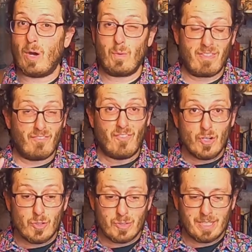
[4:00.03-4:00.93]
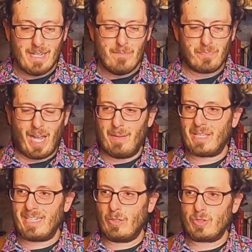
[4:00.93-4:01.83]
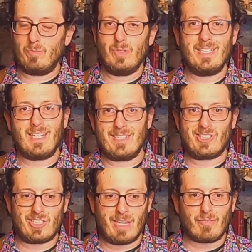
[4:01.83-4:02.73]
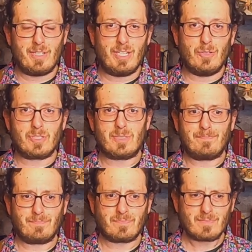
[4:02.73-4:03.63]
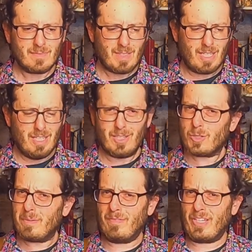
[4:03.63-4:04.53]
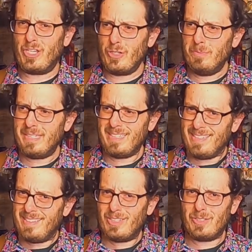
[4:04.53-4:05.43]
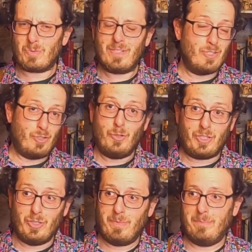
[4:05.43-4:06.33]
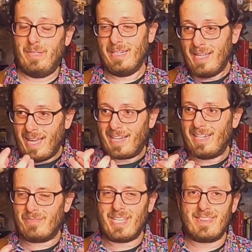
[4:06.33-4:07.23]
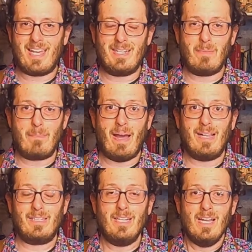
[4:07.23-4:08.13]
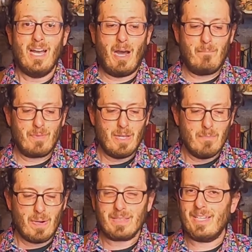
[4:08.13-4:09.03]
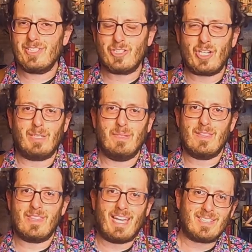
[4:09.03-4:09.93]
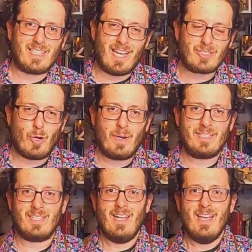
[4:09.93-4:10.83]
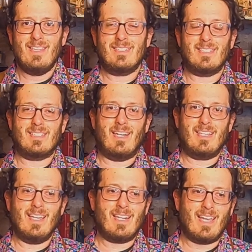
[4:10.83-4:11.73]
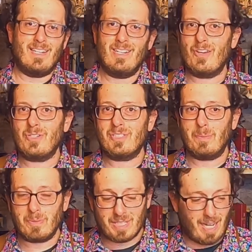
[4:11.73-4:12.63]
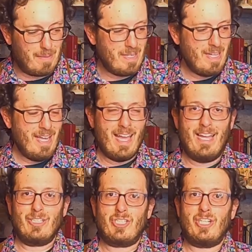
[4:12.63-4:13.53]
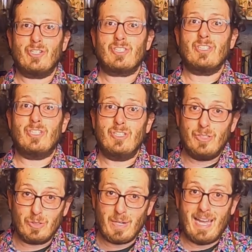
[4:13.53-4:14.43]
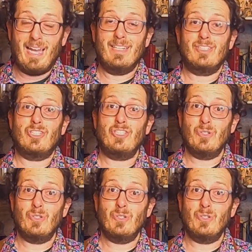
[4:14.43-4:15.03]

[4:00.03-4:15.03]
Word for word: well with food. I'm getting some really nice savory notes. A little bit of cumin in there as well. There's no cumin, but kind of get that in my palate. Um, but ladies and gentlemen, thanks as always. This is uh, yet again another tipple time, and cheers to you and to